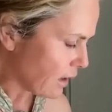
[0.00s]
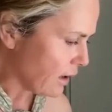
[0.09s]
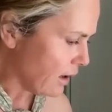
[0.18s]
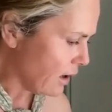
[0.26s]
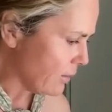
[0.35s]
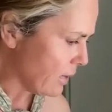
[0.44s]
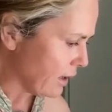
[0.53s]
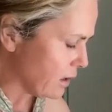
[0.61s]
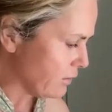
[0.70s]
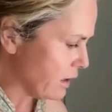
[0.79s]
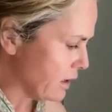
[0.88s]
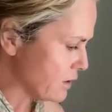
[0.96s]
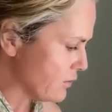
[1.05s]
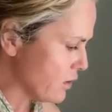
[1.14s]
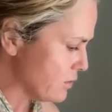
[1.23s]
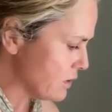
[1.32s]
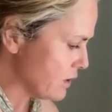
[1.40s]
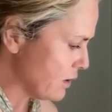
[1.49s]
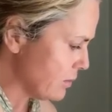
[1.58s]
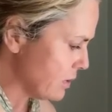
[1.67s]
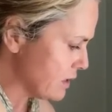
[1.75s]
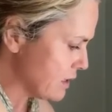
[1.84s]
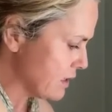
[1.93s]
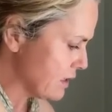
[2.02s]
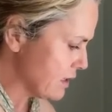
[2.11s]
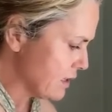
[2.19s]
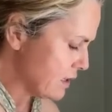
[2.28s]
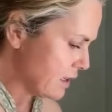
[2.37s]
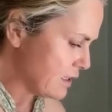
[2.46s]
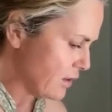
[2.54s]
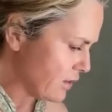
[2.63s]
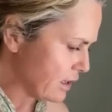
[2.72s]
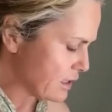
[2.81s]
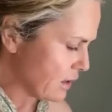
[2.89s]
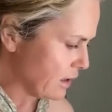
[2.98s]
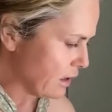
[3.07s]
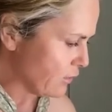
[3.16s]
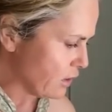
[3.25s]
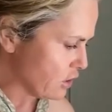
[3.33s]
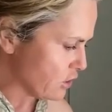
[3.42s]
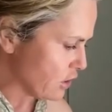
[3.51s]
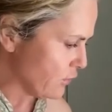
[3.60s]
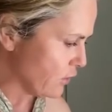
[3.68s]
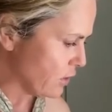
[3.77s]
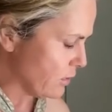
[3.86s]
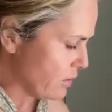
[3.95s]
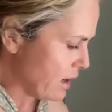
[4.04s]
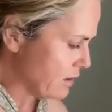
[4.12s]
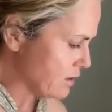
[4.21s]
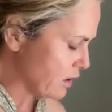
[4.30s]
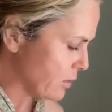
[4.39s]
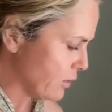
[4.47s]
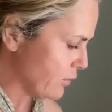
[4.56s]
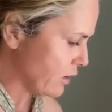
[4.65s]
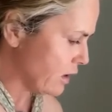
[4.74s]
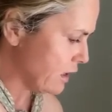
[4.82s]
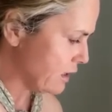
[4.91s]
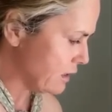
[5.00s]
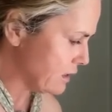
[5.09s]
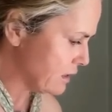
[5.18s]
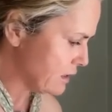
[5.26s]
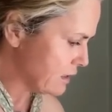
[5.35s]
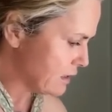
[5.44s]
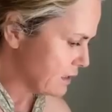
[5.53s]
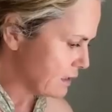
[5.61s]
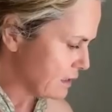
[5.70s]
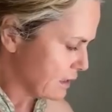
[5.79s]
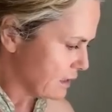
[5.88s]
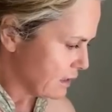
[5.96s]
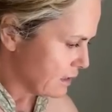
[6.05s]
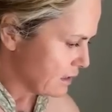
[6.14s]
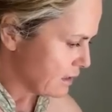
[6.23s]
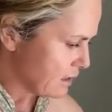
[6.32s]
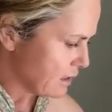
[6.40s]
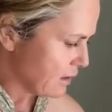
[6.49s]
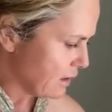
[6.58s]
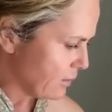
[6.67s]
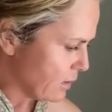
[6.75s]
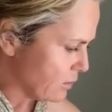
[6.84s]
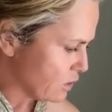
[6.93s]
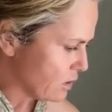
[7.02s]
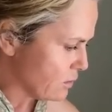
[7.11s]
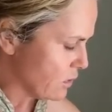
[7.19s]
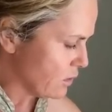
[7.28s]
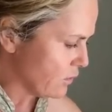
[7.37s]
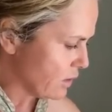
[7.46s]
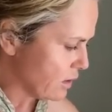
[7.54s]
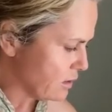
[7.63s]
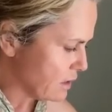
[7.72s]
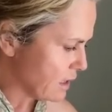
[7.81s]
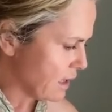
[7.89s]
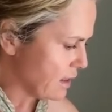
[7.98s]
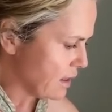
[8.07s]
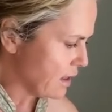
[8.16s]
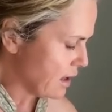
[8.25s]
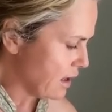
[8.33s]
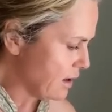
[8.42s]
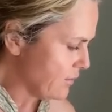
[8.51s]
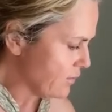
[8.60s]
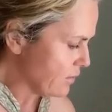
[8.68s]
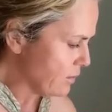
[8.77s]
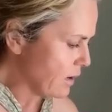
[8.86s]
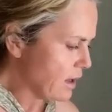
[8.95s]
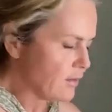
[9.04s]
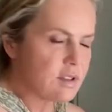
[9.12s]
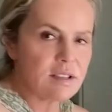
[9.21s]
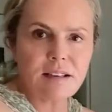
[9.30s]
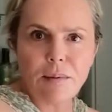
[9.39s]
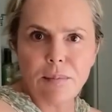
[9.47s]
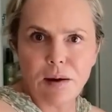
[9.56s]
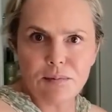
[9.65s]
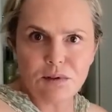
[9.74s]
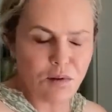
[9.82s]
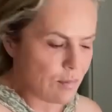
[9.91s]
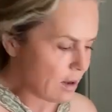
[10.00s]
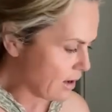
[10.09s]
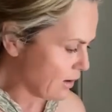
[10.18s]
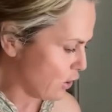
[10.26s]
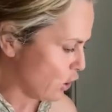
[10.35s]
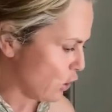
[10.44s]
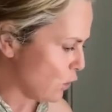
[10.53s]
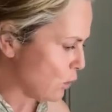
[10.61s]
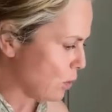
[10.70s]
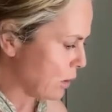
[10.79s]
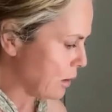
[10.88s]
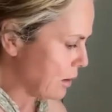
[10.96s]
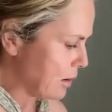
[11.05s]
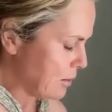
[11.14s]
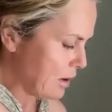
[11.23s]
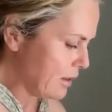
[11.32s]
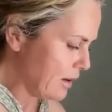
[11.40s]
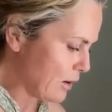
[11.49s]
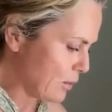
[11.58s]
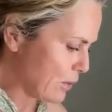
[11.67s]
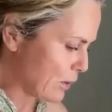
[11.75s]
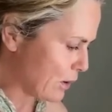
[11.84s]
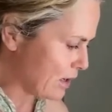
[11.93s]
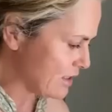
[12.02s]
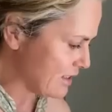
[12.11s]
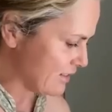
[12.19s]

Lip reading: I'm going to run out of room soon, but I don't think so. I think if I shuffle them around, I'll be fine. So let me just move those in there. I might have to step up to a bigger cube. I think I'll be all right.